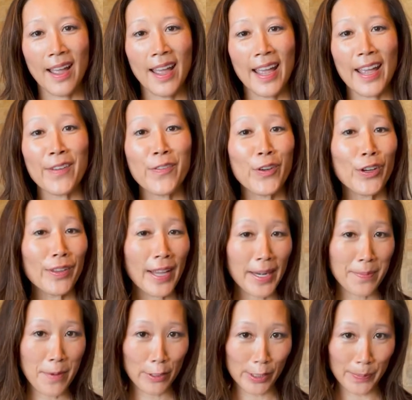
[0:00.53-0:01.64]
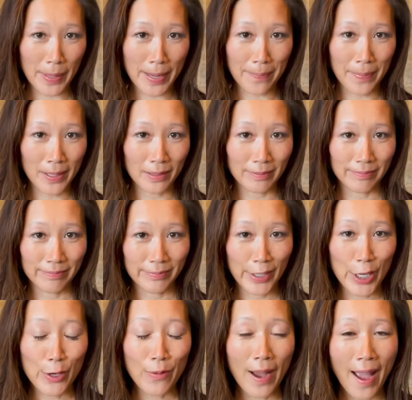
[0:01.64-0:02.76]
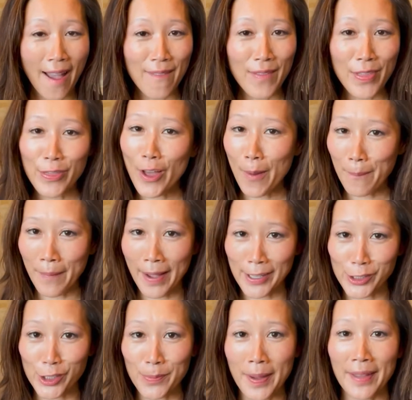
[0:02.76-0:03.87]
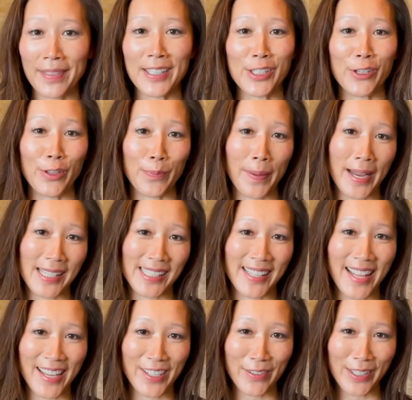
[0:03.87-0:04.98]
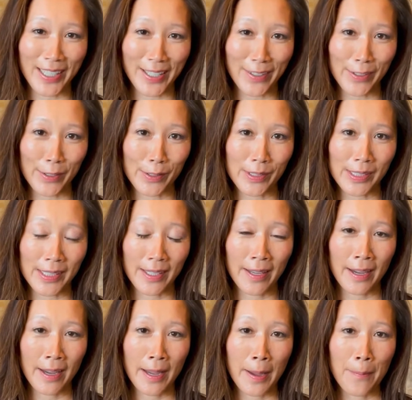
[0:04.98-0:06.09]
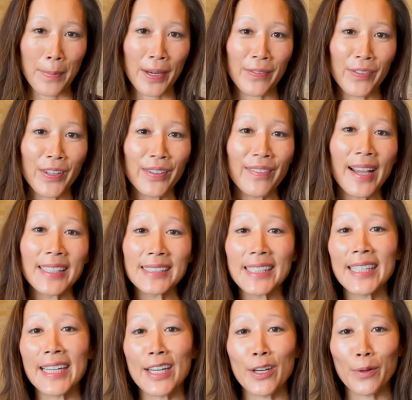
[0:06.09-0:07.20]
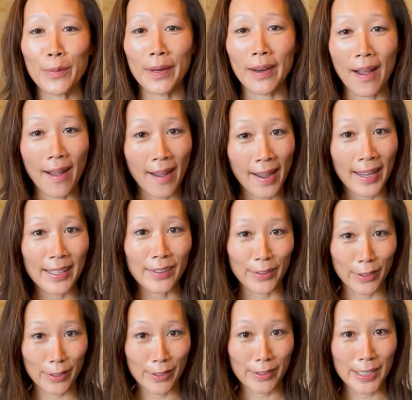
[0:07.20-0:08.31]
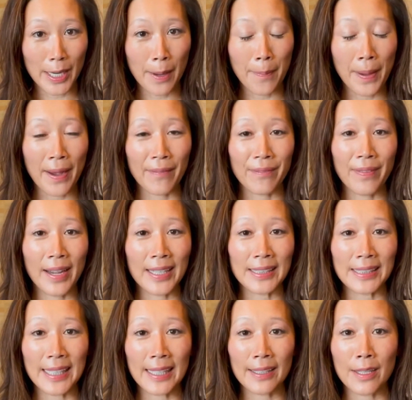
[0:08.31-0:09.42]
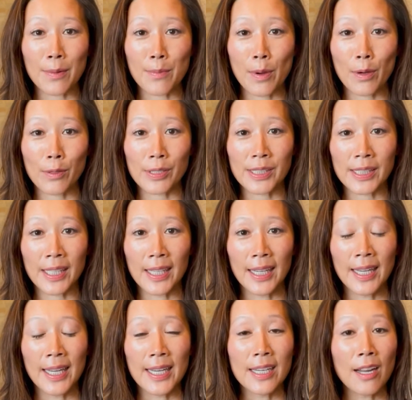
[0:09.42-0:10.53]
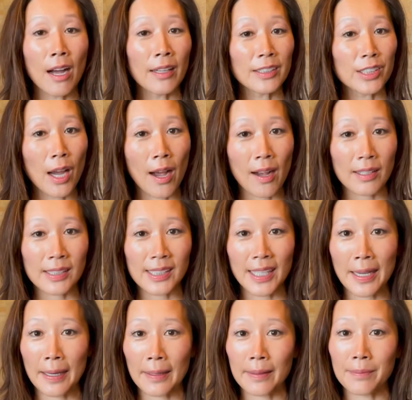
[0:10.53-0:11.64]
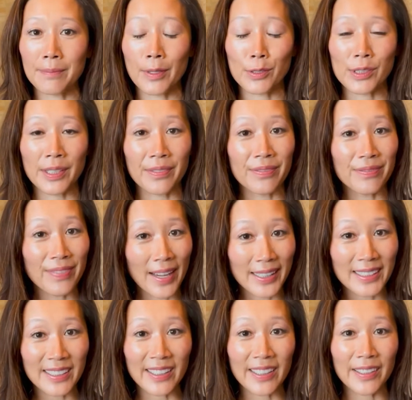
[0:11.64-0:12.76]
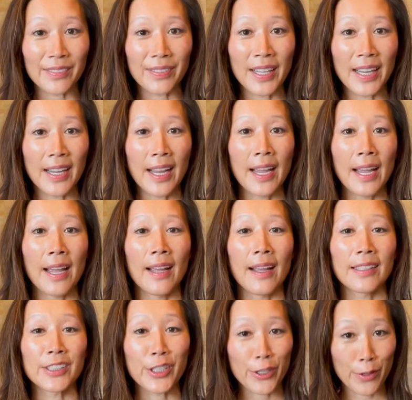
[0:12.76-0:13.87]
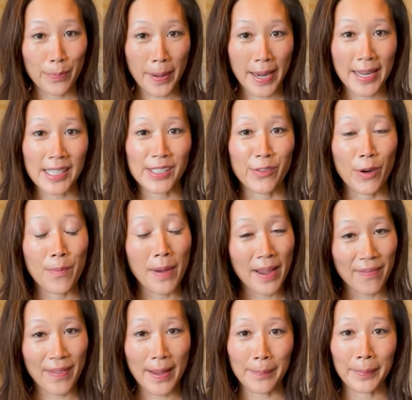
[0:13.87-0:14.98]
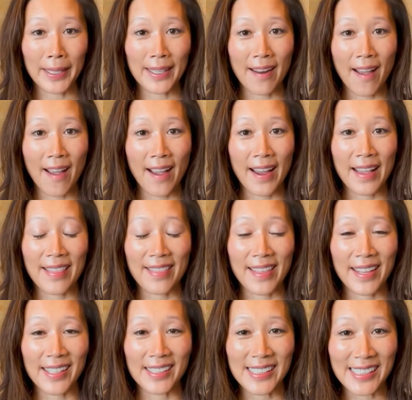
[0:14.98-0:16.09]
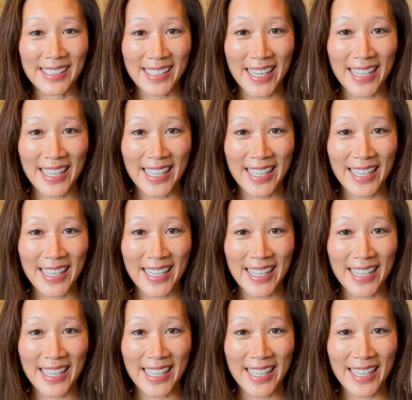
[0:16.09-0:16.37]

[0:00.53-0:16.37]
If you're like most people, you haven't thought much about the toothpaste that you use. But if you'd like to hear what I learned about finding the most non-toxic, most effective toothpaste for my family and I, then stay